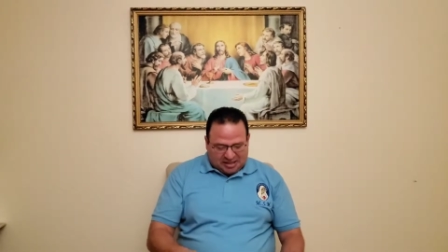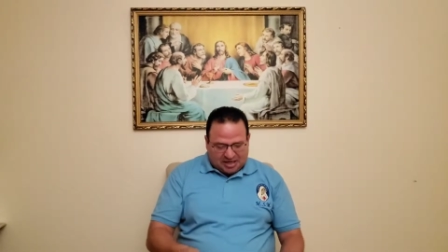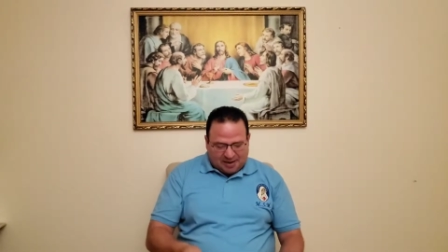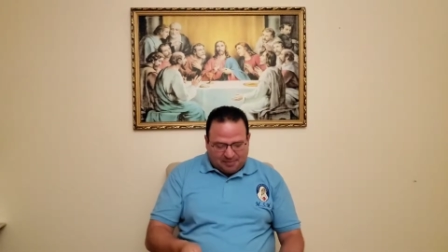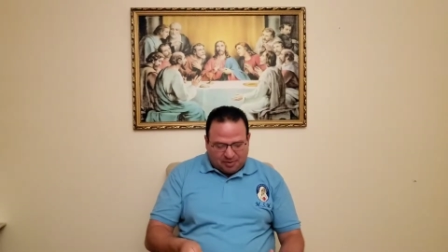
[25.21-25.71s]

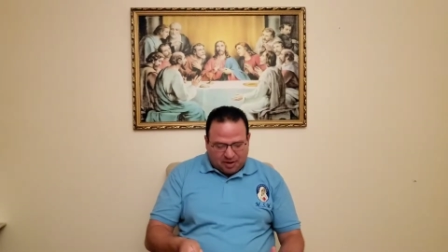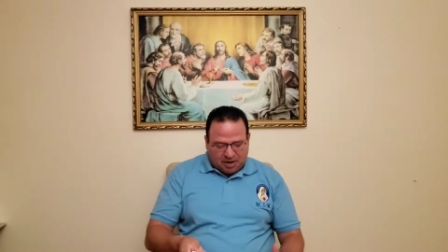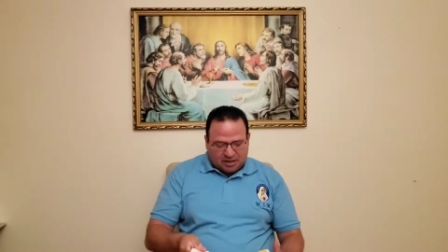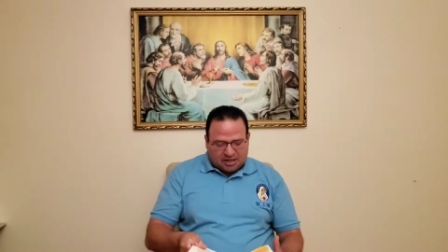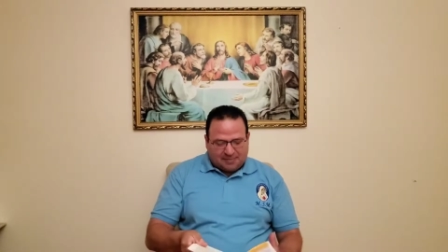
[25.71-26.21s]

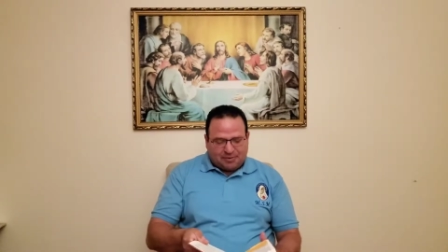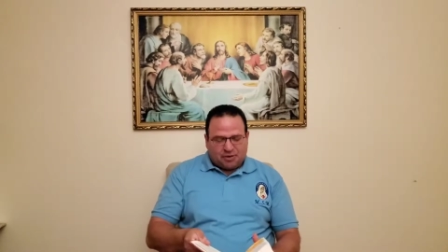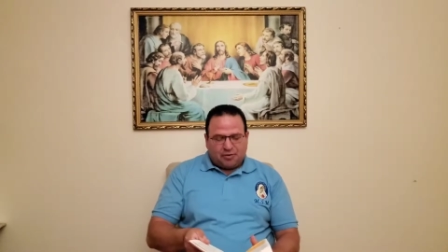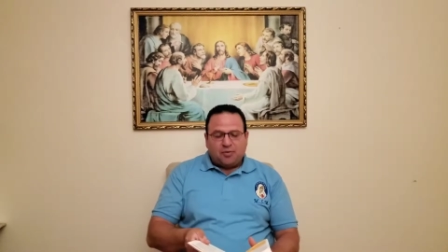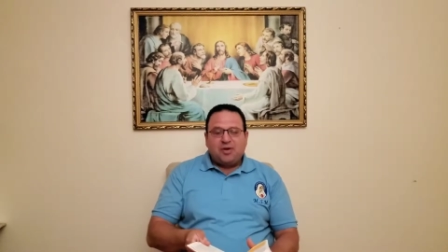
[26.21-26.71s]

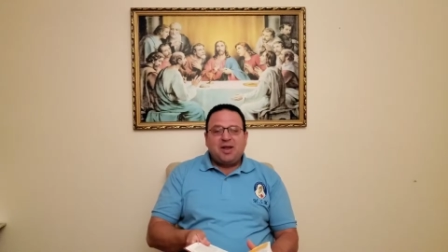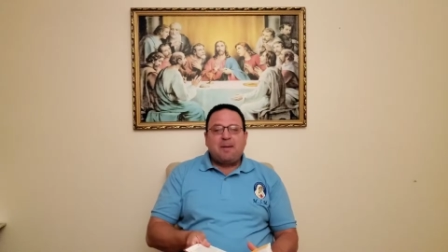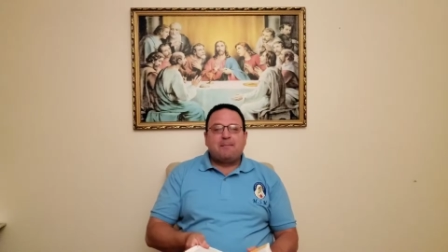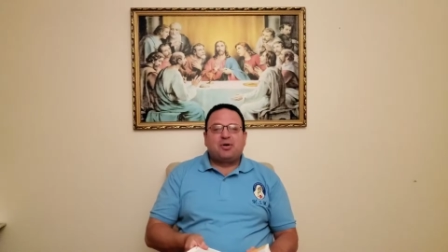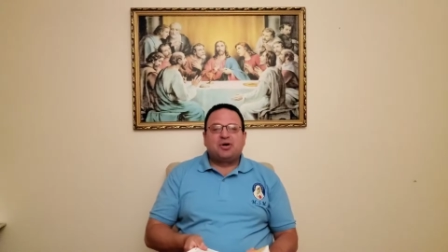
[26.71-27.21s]
chapter 3,
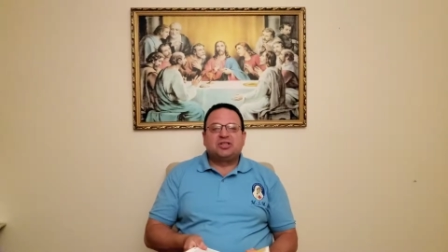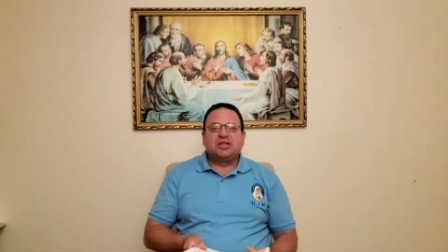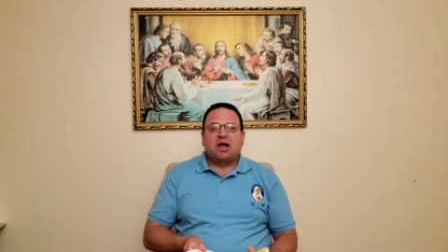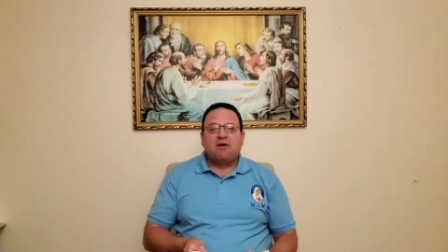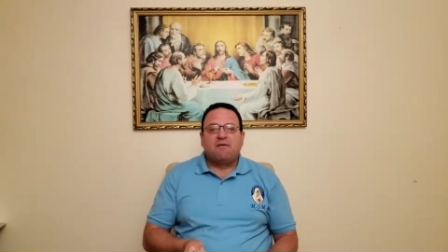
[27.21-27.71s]

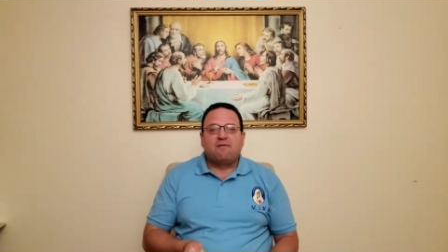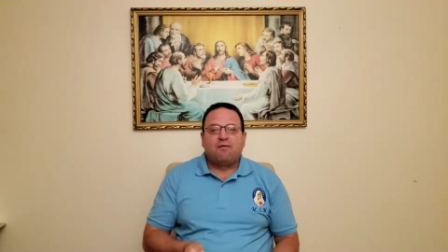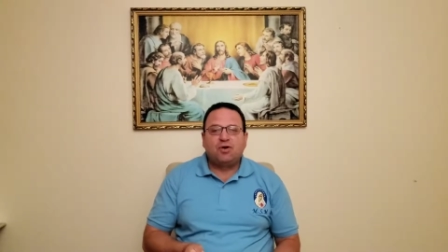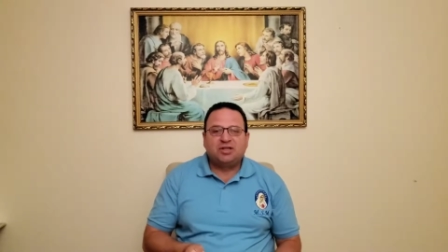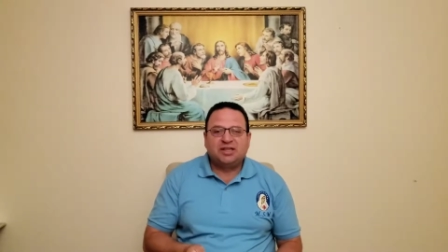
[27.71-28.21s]
verse
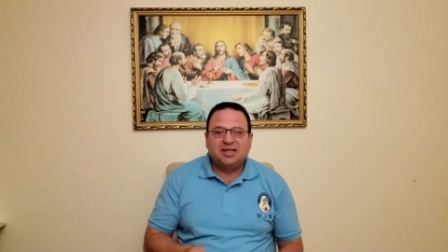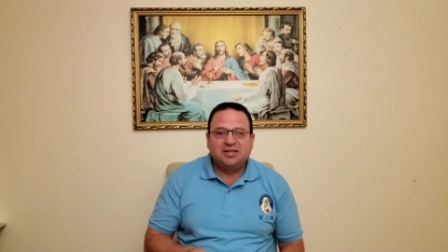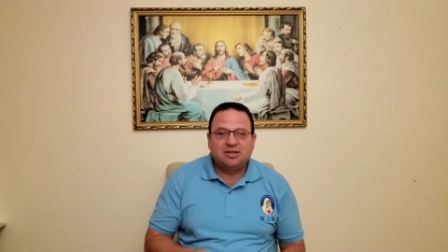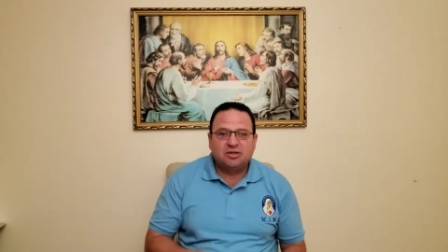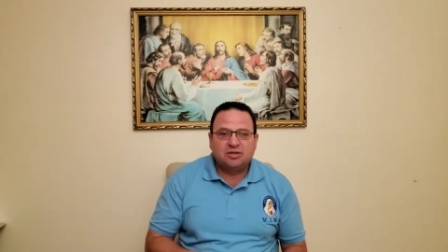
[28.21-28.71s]

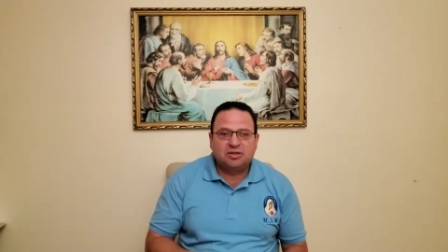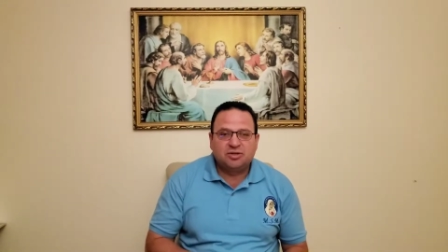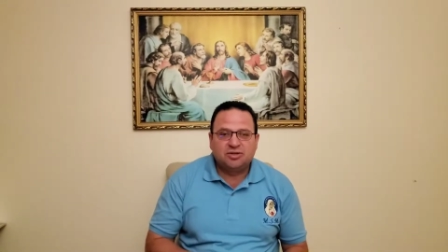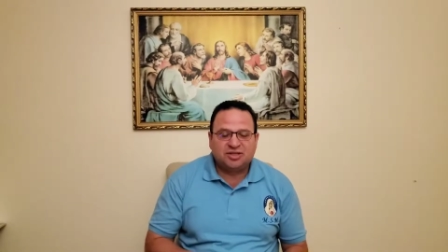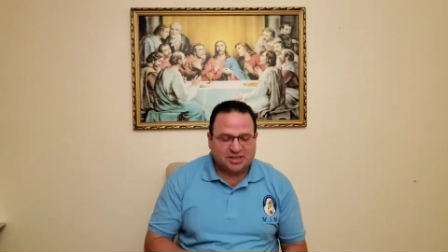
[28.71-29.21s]
14
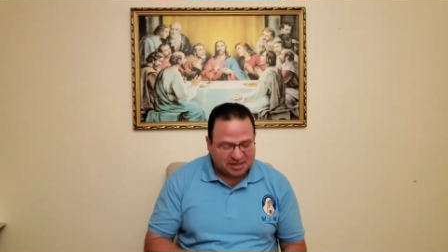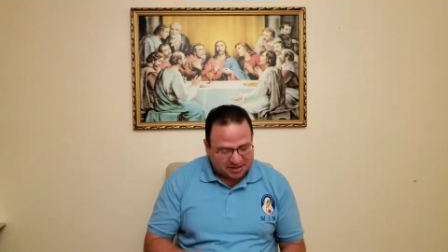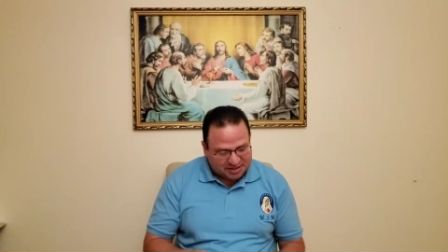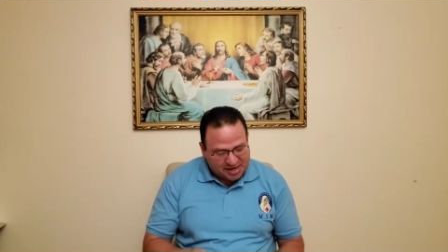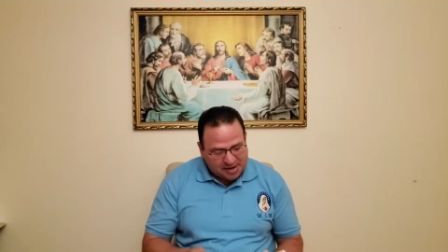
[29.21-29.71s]
to
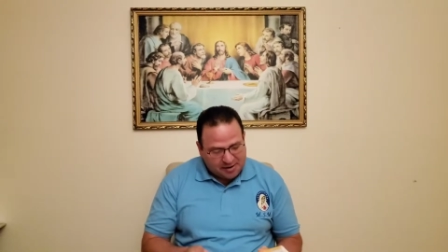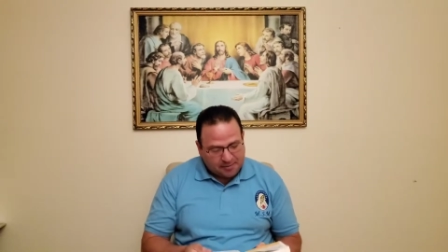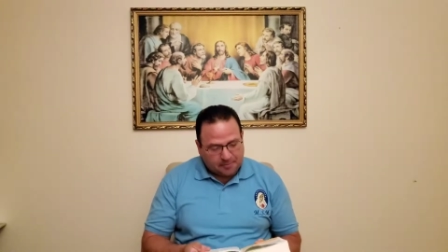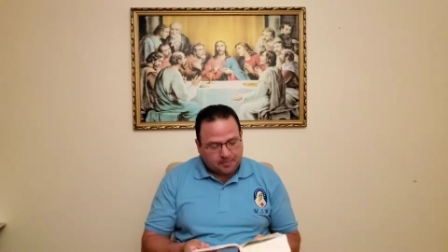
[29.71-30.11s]
16.